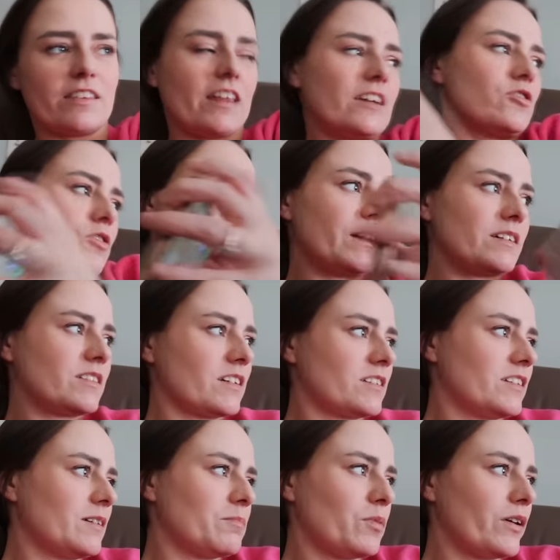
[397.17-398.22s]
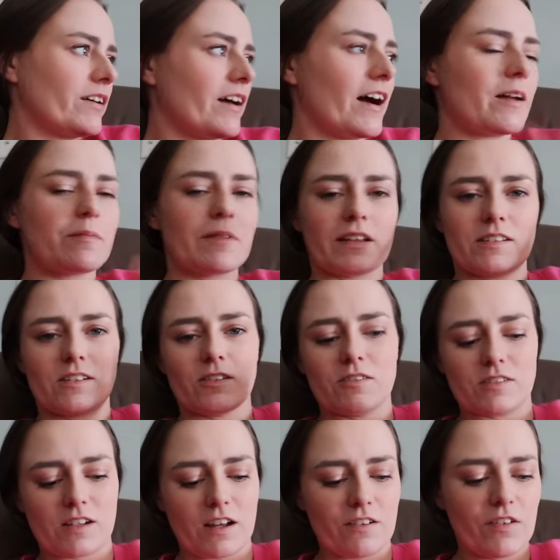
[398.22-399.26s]
They told me a 16.9, but that's
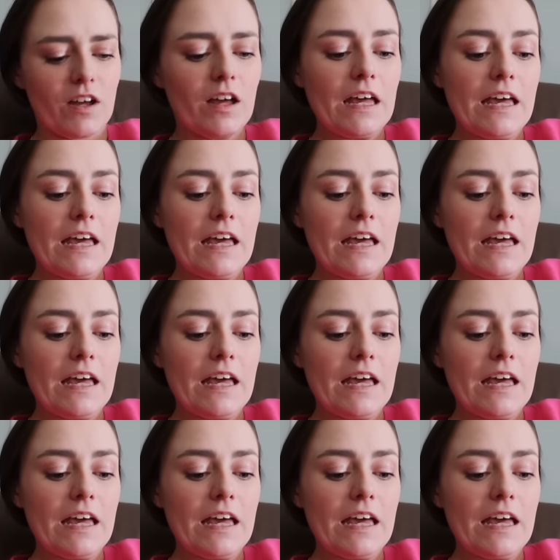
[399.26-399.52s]
close enough.